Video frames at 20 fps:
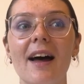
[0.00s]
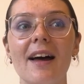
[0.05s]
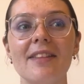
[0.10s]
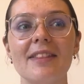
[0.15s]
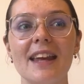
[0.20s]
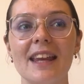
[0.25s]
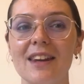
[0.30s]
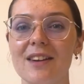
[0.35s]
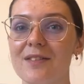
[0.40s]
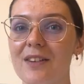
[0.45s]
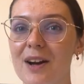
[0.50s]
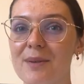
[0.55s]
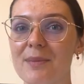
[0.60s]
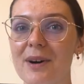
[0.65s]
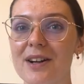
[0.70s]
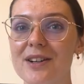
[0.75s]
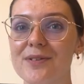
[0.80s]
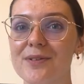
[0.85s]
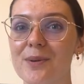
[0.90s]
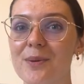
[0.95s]
Thank you very
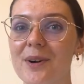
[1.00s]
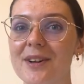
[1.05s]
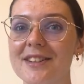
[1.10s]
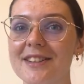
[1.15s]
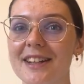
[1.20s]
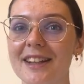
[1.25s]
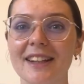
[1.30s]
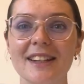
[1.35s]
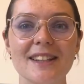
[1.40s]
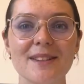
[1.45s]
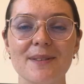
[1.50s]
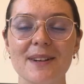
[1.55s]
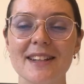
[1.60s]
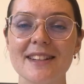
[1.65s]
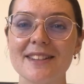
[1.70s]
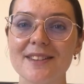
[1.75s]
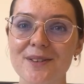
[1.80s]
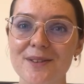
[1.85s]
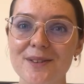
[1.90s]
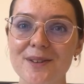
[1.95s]
much for watching this week's
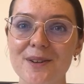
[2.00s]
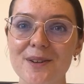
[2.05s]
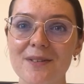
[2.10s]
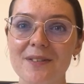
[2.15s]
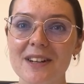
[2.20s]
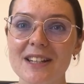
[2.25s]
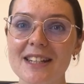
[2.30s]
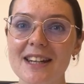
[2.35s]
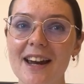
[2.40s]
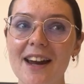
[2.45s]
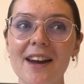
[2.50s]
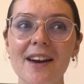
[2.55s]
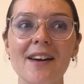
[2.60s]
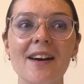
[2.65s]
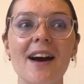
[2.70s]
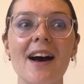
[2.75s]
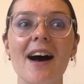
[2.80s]
School Talk video.